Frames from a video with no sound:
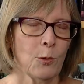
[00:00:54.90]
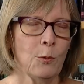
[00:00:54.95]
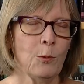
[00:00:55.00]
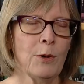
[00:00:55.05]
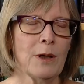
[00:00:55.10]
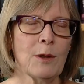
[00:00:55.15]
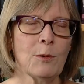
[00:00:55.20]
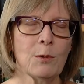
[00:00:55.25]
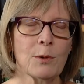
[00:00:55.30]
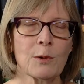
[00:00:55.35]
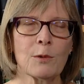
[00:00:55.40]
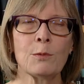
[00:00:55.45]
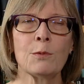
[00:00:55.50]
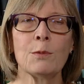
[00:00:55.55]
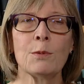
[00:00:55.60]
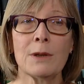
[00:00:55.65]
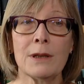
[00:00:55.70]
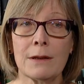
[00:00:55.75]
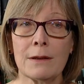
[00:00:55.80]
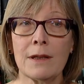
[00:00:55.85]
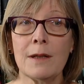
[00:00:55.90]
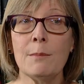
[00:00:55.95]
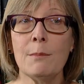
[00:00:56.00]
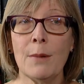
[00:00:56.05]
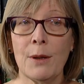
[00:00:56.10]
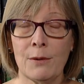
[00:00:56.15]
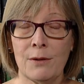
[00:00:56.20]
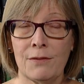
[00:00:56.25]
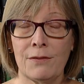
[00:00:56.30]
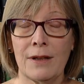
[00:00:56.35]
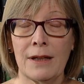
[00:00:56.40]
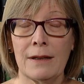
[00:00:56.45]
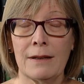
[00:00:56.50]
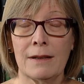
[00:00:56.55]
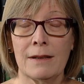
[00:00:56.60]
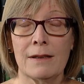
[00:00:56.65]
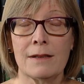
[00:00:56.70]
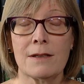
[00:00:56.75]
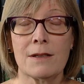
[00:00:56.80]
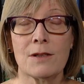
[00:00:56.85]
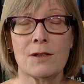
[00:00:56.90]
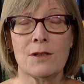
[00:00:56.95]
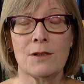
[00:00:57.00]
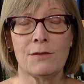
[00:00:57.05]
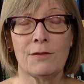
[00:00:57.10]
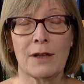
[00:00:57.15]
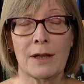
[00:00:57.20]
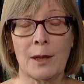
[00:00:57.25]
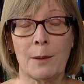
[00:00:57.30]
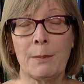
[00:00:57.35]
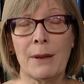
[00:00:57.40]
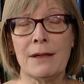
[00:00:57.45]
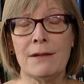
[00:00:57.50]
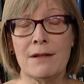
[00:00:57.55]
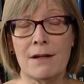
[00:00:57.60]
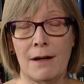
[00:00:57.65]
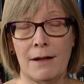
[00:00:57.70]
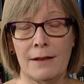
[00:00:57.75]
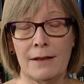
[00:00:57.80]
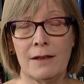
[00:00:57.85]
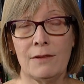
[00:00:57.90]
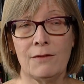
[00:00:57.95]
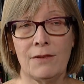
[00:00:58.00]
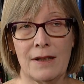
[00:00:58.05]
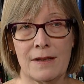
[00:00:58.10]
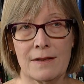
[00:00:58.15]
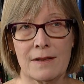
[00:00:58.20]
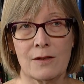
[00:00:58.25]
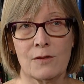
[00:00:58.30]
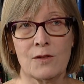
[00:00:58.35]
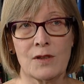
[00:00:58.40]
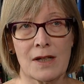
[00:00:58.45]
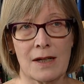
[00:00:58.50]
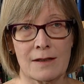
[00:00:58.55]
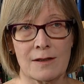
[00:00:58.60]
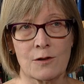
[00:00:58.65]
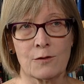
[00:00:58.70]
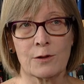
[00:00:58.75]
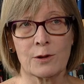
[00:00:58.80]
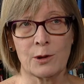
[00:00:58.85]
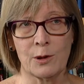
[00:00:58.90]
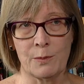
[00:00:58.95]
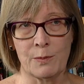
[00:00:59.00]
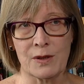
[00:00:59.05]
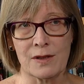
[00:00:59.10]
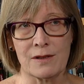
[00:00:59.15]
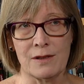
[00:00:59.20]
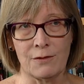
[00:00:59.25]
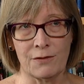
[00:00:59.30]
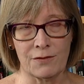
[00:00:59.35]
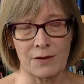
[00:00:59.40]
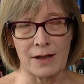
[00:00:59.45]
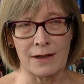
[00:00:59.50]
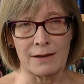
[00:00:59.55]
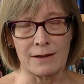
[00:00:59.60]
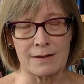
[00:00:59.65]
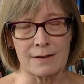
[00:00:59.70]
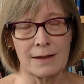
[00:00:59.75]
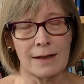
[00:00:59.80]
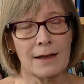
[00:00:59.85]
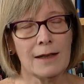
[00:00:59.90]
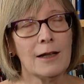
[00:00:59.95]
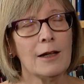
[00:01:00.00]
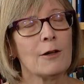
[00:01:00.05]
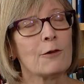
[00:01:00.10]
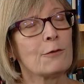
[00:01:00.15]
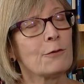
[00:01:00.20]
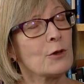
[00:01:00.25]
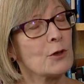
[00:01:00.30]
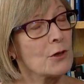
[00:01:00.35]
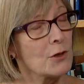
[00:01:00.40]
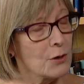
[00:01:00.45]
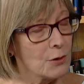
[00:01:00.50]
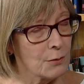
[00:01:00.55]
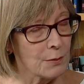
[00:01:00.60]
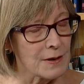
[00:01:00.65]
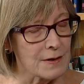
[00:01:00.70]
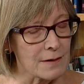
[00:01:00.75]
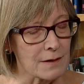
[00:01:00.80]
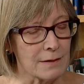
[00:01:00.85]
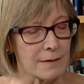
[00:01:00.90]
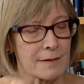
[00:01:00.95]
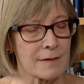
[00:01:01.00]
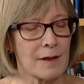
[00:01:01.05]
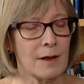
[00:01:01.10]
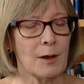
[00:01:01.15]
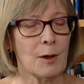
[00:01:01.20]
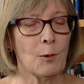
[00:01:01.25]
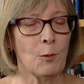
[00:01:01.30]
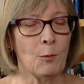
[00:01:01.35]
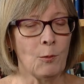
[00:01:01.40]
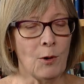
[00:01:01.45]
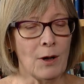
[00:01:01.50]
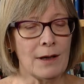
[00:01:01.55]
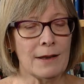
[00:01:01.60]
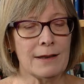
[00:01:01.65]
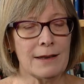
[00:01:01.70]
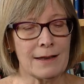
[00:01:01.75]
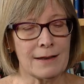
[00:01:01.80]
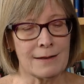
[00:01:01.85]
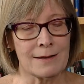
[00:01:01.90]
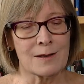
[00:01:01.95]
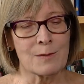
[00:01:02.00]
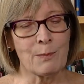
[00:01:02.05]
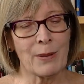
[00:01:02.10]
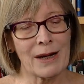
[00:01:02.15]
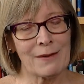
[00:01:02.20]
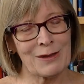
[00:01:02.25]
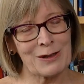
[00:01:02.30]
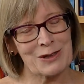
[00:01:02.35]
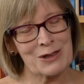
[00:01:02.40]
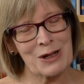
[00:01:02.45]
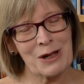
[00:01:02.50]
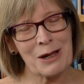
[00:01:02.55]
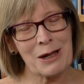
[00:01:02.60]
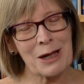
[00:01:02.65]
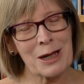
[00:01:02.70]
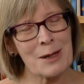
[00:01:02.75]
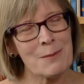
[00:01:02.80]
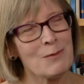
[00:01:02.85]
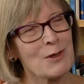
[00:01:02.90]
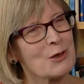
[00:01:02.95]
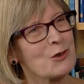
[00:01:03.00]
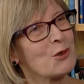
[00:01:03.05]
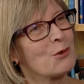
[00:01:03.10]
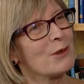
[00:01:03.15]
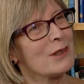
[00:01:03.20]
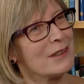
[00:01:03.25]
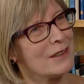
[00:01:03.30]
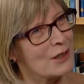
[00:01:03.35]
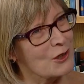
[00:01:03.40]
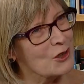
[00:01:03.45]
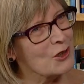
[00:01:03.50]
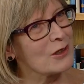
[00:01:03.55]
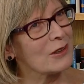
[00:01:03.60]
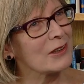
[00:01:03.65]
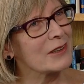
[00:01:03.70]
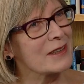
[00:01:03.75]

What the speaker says: We were really motivated to develop a non-invasive test for lupus nephritis for two reasons. One is by the time the traditional